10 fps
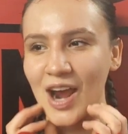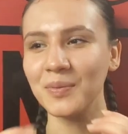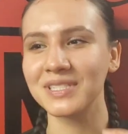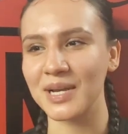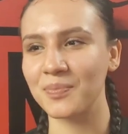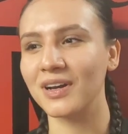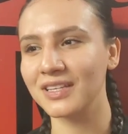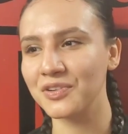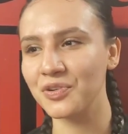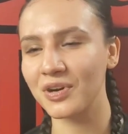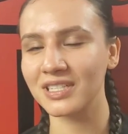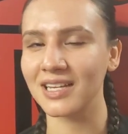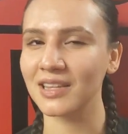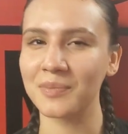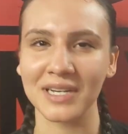I would say probably New York
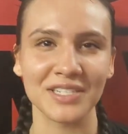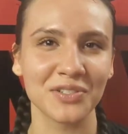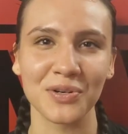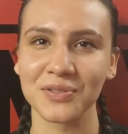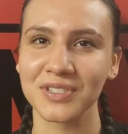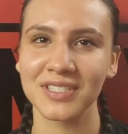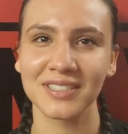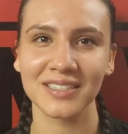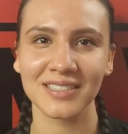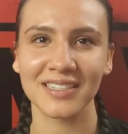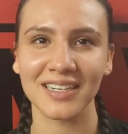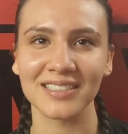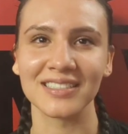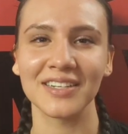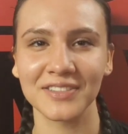because I love my East Coast. Yeah.
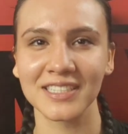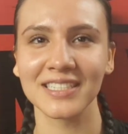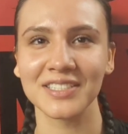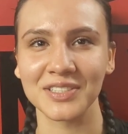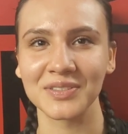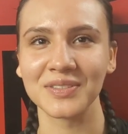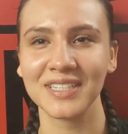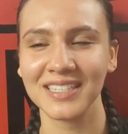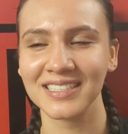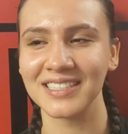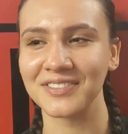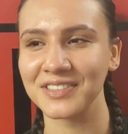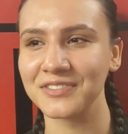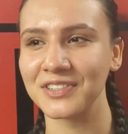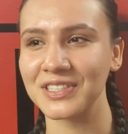I definitely do.
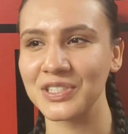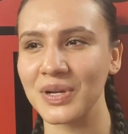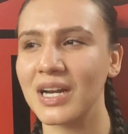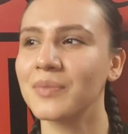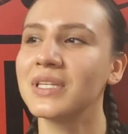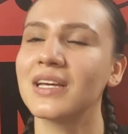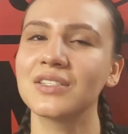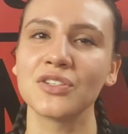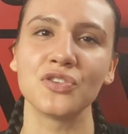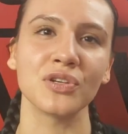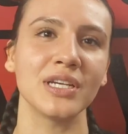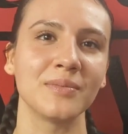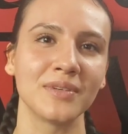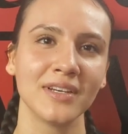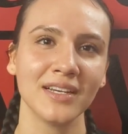Definitely fucking do. And I mean, that's a
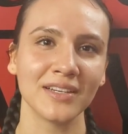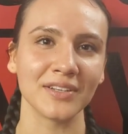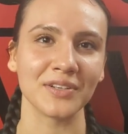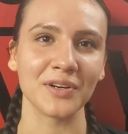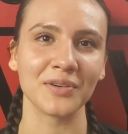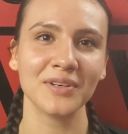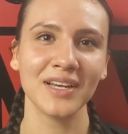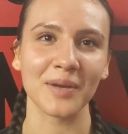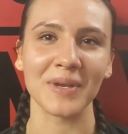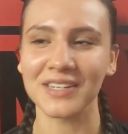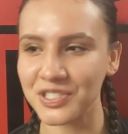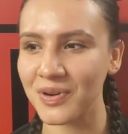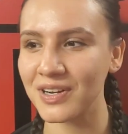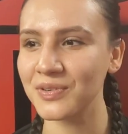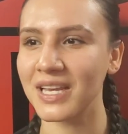dream. You know, Amanda
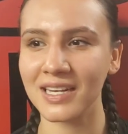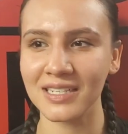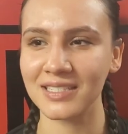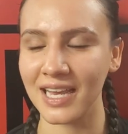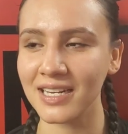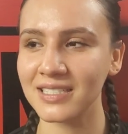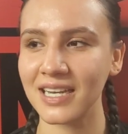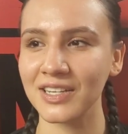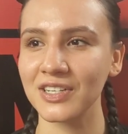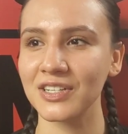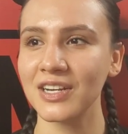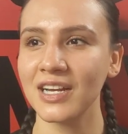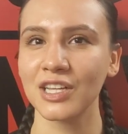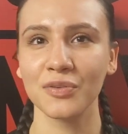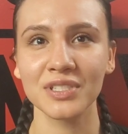Serrano, Katie, Katie Taylor,
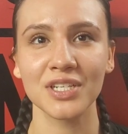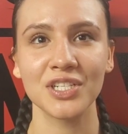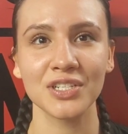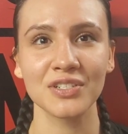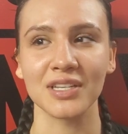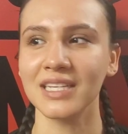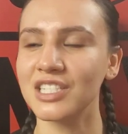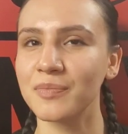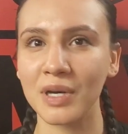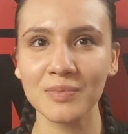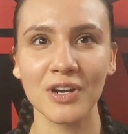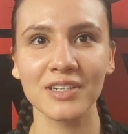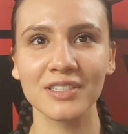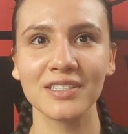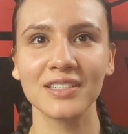Marissa Shields, Alycia
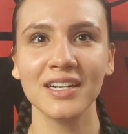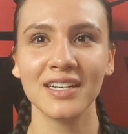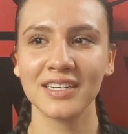Baumgardner,